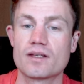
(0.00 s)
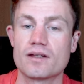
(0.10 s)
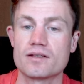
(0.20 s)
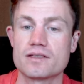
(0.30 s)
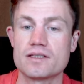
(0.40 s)

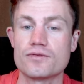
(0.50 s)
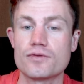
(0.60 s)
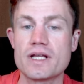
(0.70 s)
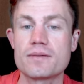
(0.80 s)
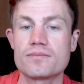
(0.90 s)

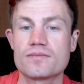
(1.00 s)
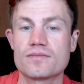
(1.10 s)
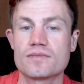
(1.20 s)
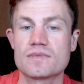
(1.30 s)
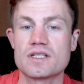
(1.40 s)
c3,
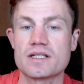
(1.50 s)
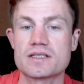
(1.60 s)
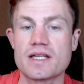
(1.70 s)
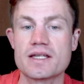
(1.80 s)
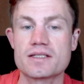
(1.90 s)

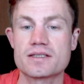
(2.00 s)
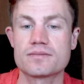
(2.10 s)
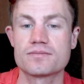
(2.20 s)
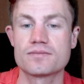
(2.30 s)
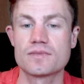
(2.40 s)
takes,
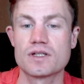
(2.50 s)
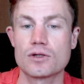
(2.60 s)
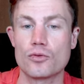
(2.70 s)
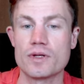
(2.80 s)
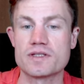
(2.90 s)

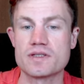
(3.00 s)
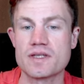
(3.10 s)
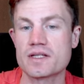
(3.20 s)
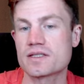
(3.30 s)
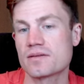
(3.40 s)
queen
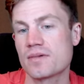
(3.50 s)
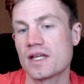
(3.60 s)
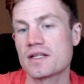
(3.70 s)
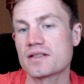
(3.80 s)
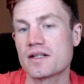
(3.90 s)
c6,
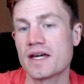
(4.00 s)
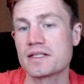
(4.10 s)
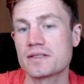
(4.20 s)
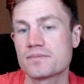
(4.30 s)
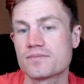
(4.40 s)
hitting the
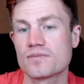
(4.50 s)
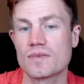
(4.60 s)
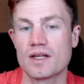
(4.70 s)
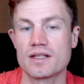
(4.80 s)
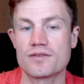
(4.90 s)
knight,
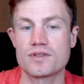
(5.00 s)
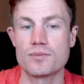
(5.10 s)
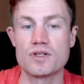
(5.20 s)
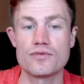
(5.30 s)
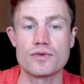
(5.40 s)
and after
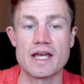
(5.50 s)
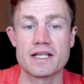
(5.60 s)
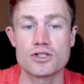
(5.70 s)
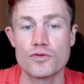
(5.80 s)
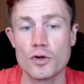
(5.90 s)
b3,
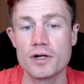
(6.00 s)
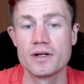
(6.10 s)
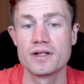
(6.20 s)
h4.